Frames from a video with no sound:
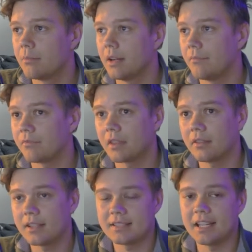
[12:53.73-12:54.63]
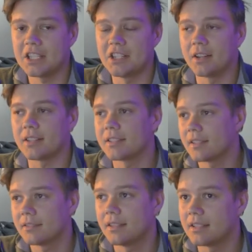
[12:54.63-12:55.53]
But let's say she
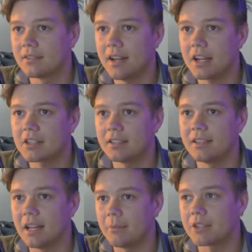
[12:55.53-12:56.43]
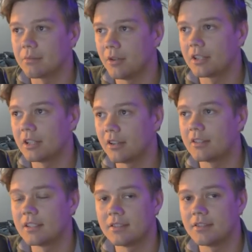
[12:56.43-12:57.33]
does. There's not actually that much work that
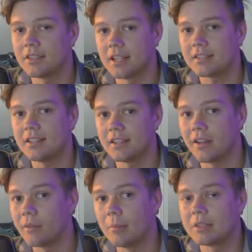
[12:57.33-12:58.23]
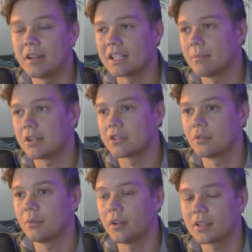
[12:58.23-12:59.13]
goes into testing a website to make
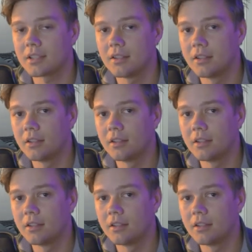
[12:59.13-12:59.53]
sure it works.